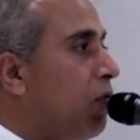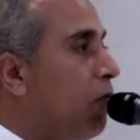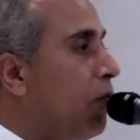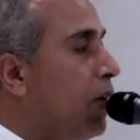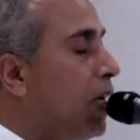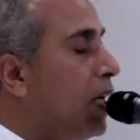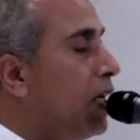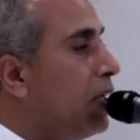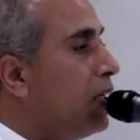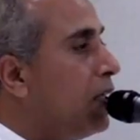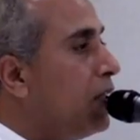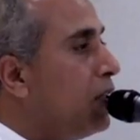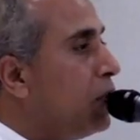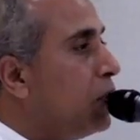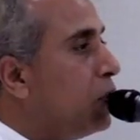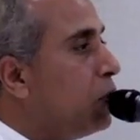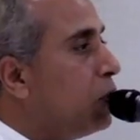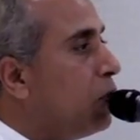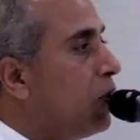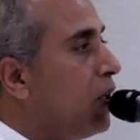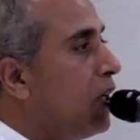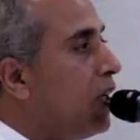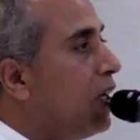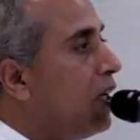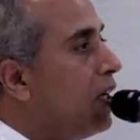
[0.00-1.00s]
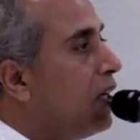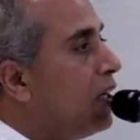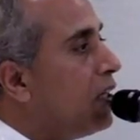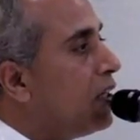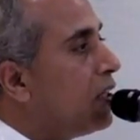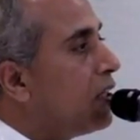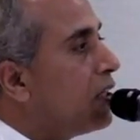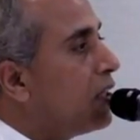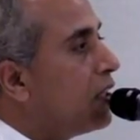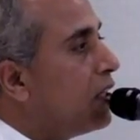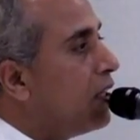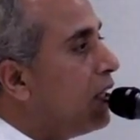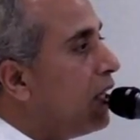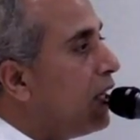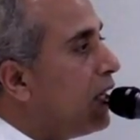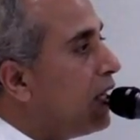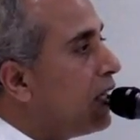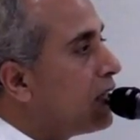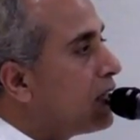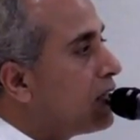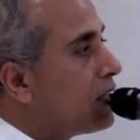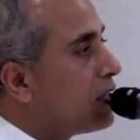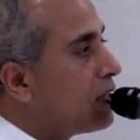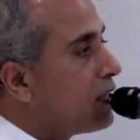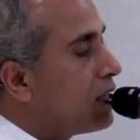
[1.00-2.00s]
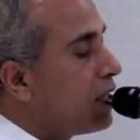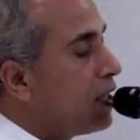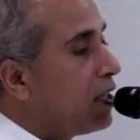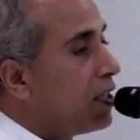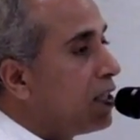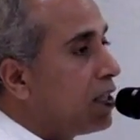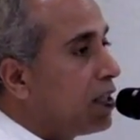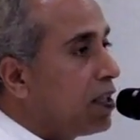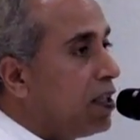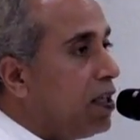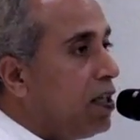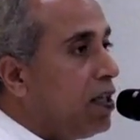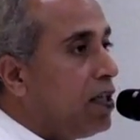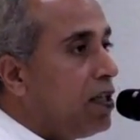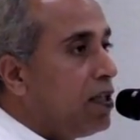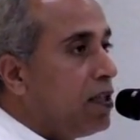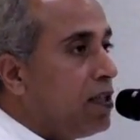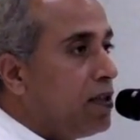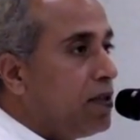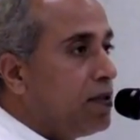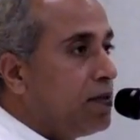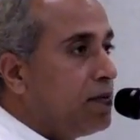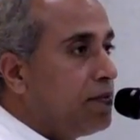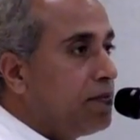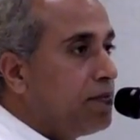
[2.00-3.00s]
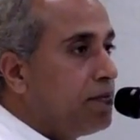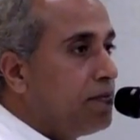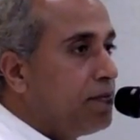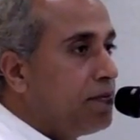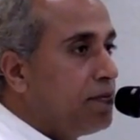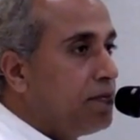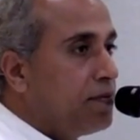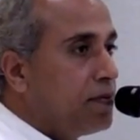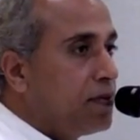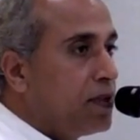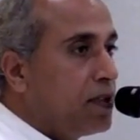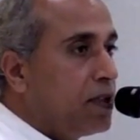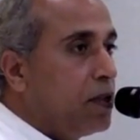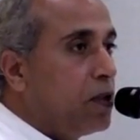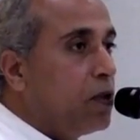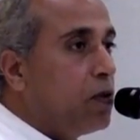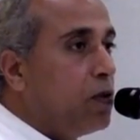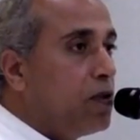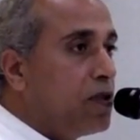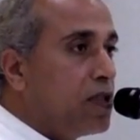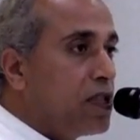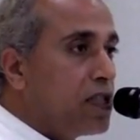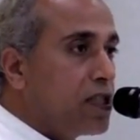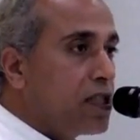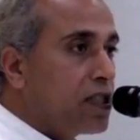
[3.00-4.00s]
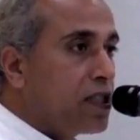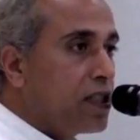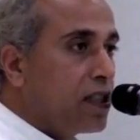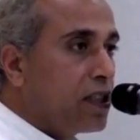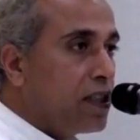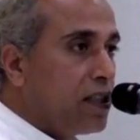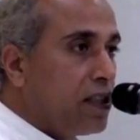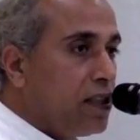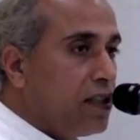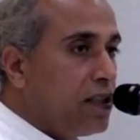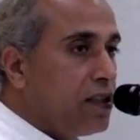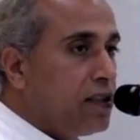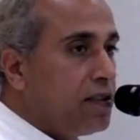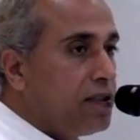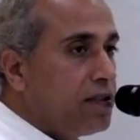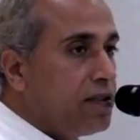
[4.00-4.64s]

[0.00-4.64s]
when you are relaxed and calm. Don't struggle.